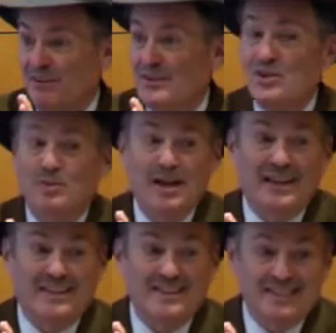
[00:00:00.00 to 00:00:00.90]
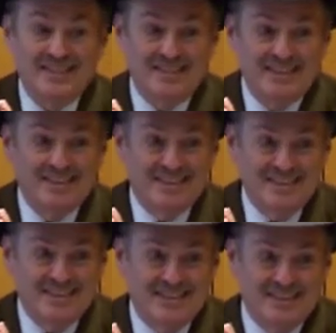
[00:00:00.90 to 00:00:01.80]
fiscal
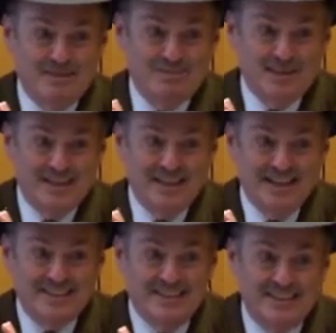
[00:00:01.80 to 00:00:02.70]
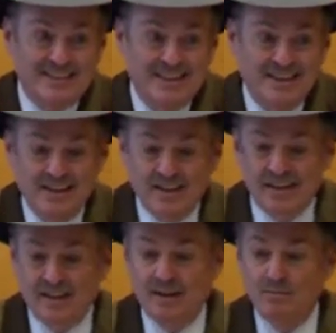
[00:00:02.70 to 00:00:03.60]
balance in that sense.
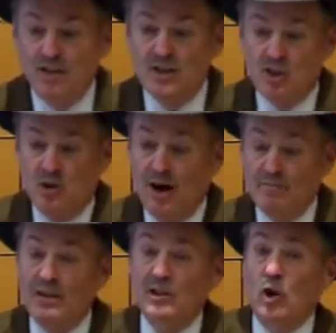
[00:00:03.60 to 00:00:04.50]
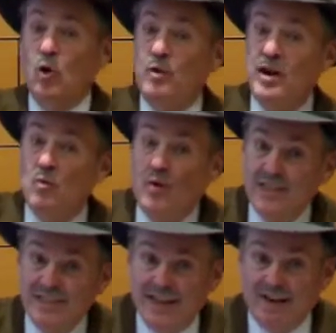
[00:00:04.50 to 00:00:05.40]
So I'm lowering
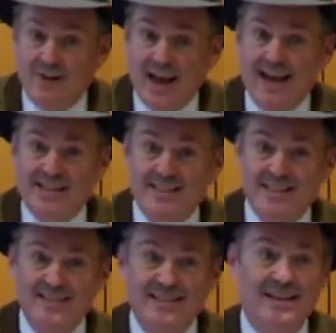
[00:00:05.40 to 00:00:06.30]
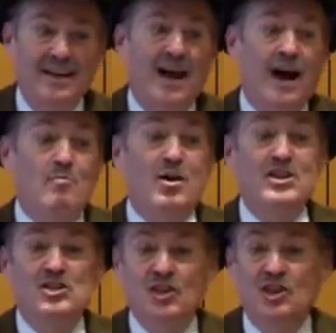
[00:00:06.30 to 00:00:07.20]
one set of taxes, I'm
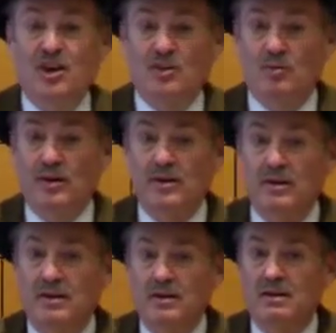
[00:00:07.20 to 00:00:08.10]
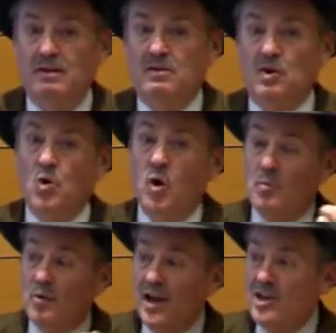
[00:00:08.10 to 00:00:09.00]
raising the other one.
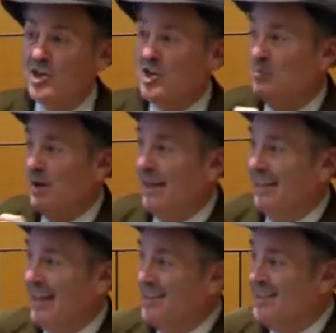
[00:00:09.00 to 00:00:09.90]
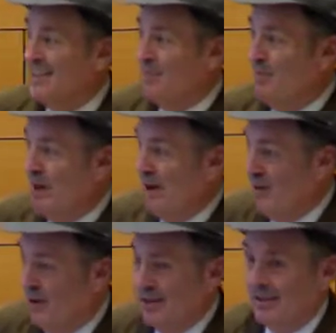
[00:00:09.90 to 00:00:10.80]
Corporations pay less on the
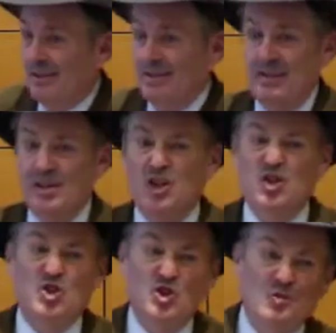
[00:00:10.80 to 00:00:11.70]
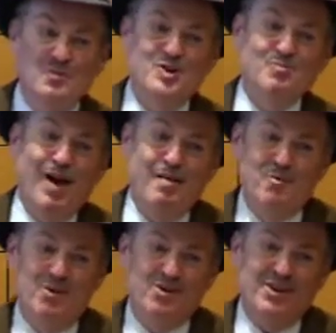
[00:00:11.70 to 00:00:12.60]
payroll, consumers pay
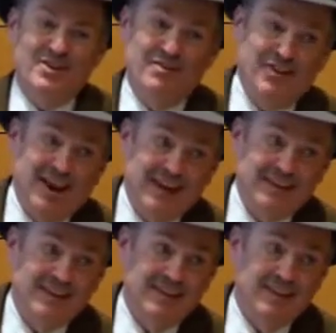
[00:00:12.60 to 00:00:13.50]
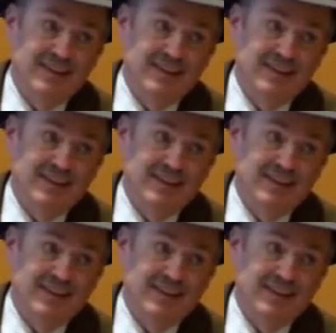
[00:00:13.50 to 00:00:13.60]
more on the VAT,